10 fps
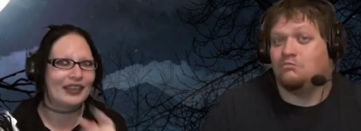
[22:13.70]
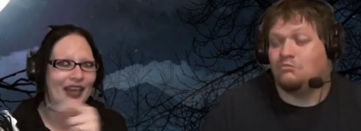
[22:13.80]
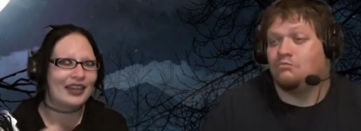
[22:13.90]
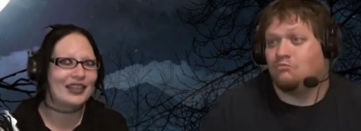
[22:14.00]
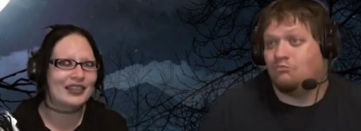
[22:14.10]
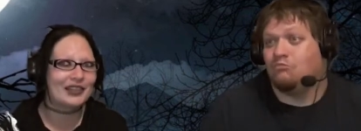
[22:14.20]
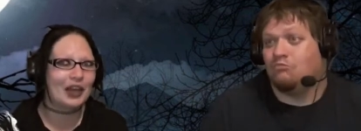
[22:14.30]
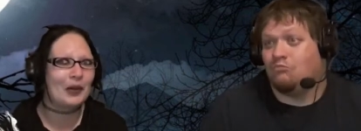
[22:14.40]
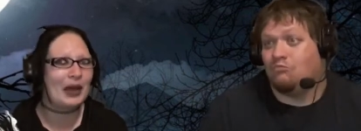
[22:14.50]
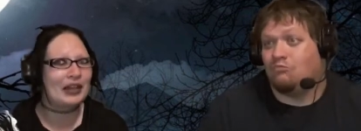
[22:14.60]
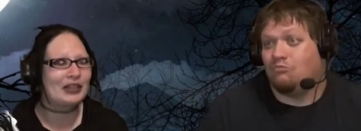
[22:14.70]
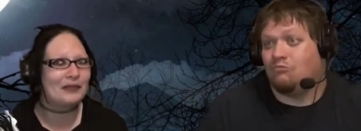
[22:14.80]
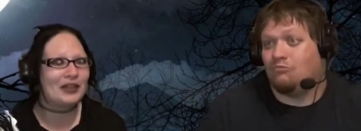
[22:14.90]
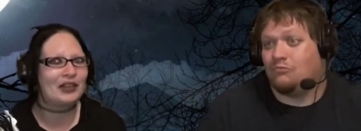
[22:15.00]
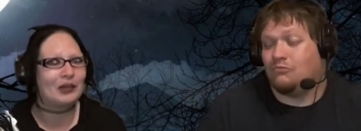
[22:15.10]
Speaker 1: Let us know how
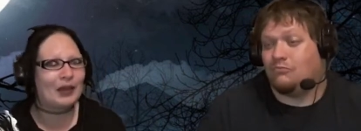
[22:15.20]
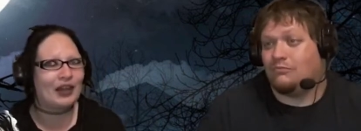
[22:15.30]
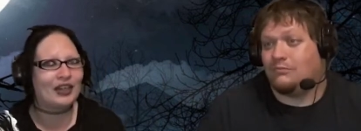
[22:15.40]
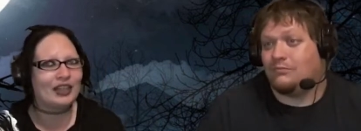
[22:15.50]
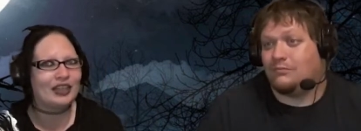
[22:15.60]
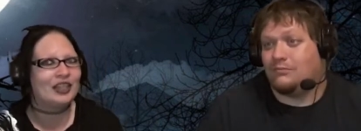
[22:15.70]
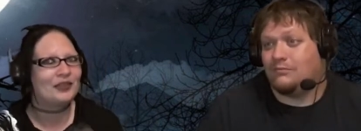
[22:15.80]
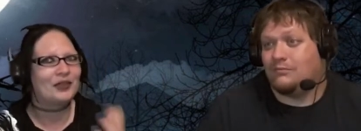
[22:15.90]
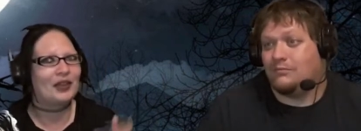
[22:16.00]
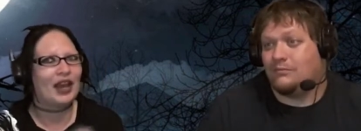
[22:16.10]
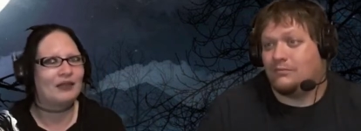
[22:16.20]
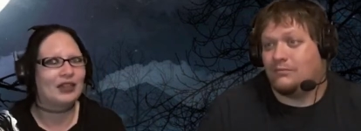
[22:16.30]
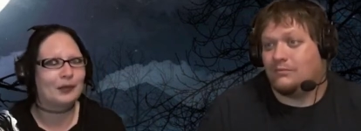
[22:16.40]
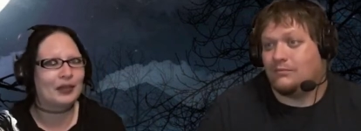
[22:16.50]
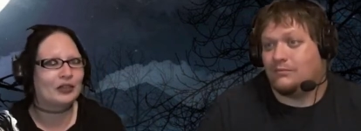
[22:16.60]
you feel about it. If you have
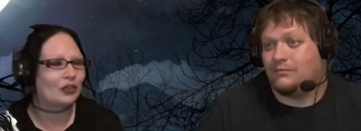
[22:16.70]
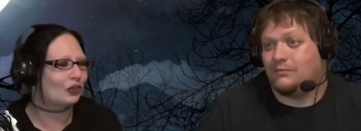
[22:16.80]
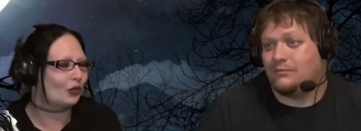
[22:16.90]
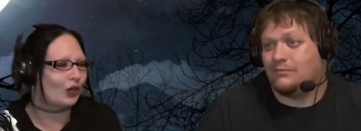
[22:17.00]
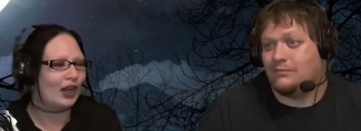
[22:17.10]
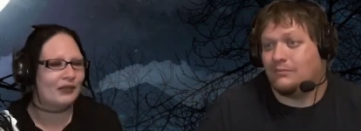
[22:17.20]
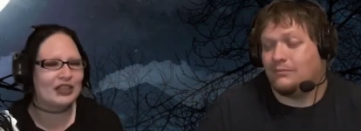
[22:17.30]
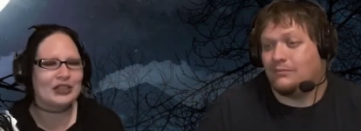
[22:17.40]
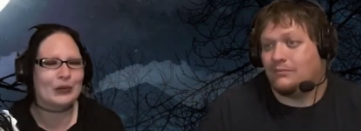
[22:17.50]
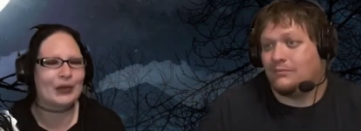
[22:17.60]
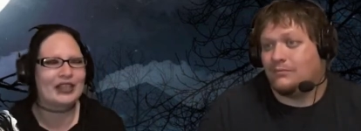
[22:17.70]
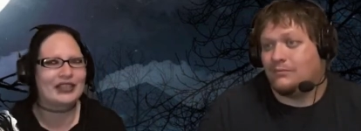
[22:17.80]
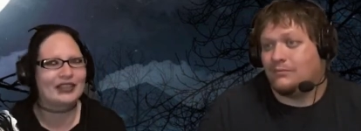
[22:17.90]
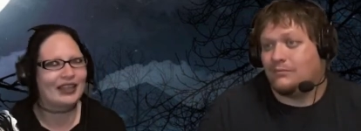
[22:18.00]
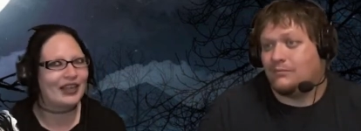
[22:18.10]
any pictures or have any stories,
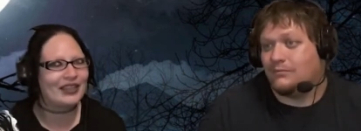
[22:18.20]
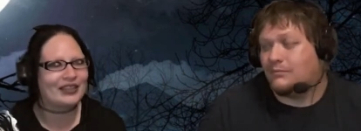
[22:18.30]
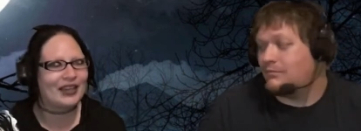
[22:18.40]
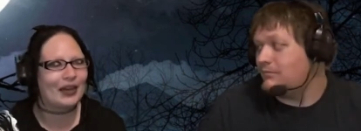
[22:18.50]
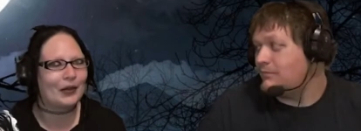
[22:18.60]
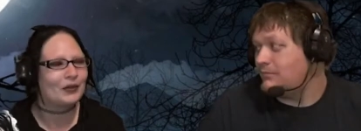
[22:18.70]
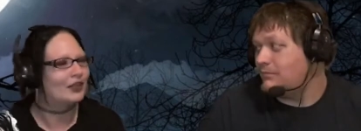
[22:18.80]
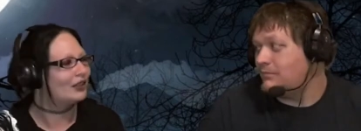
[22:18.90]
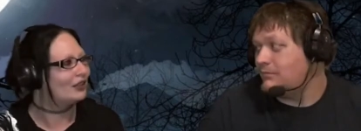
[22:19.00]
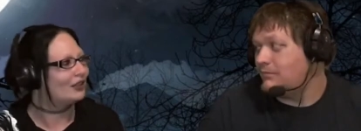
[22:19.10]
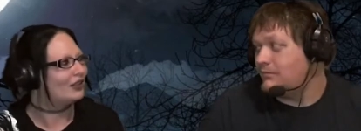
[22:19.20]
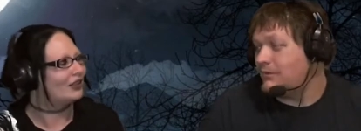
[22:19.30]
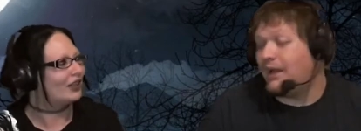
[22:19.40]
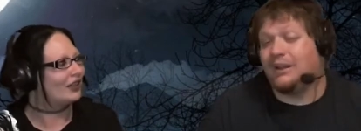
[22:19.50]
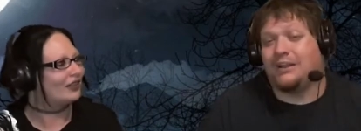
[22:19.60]
let us know.
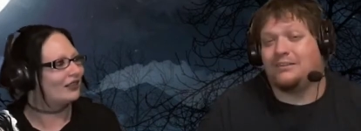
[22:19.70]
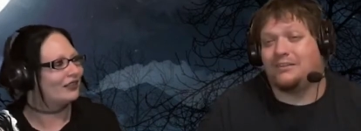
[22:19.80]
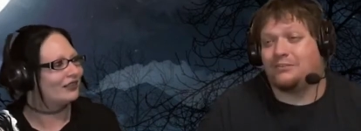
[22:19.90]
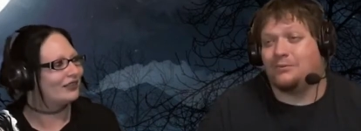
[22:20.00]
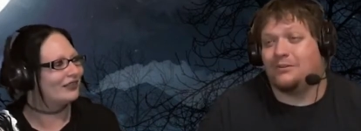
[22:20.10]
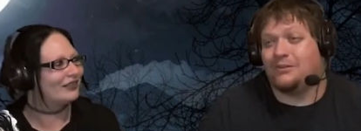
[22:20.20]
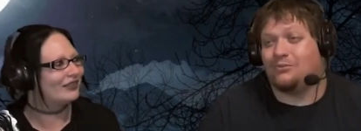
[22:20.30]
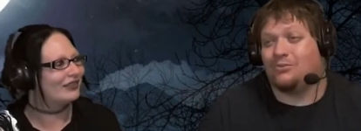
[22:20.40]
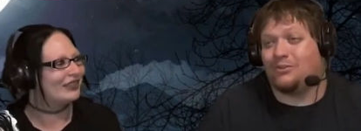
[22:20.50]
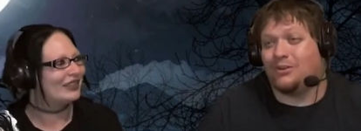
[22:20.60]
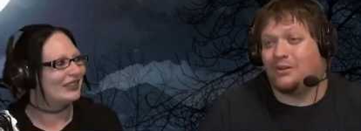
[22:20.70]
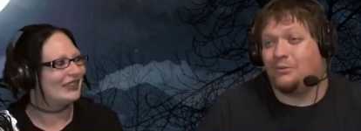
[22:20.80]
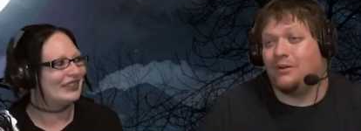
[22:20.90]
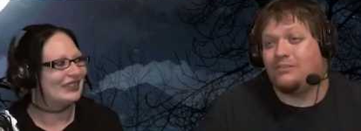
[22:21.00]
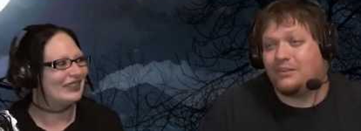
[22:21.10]
Speaker 2: I liked this one. This was good.
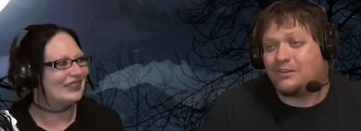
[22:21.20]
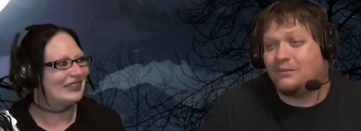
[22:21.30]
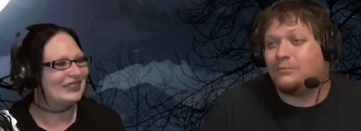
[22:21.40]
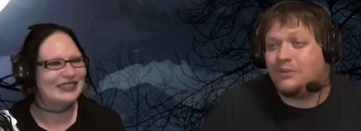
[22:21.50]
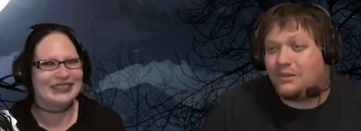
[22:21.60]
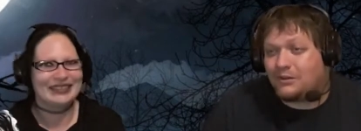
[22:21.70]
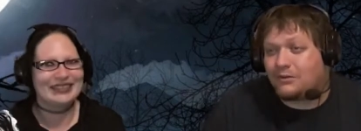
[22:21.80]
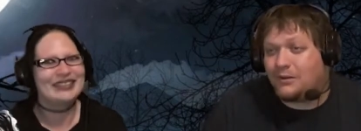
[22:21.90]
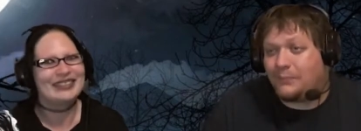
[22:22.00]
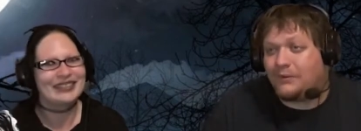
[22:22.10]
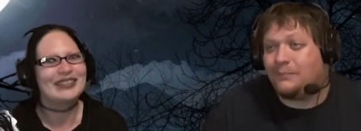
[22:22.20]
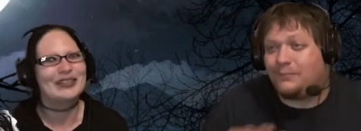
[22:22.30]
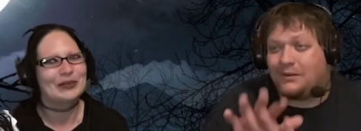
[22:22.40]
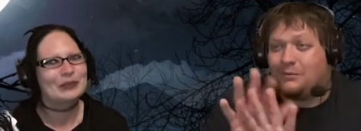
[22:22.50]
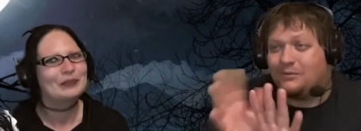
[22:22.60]
It wasn't completely creepy,
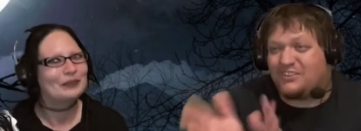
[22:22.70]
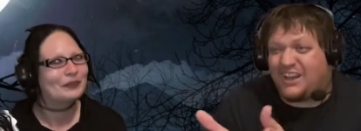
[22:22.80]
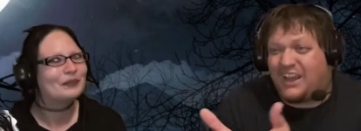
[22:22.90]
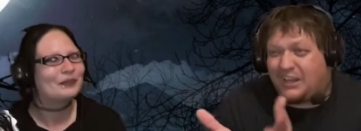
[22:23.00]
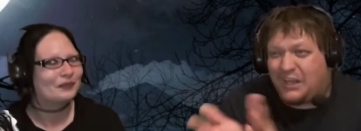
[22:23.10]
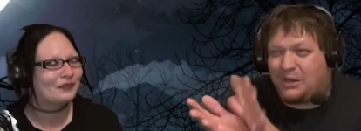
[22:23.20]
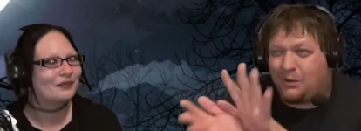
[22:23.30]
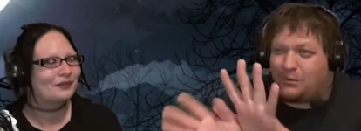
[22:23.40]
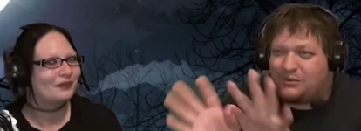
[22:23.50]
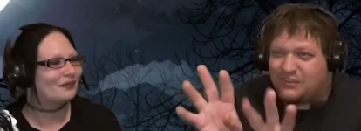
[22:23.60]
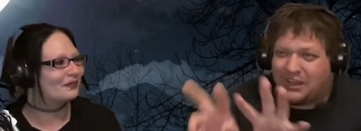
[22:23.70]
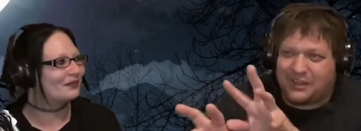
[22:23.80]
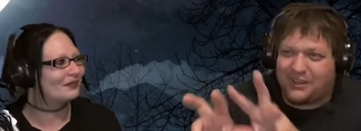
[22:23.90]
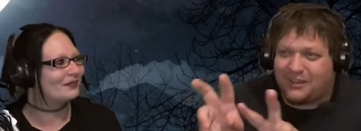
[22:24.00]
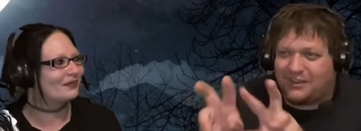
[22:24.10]
but it was like, you know, it was
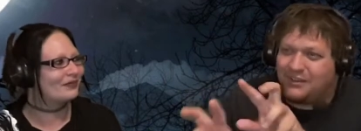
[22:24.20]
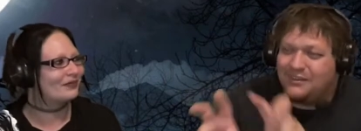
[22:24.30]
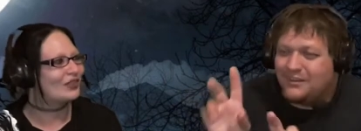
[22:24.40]
like a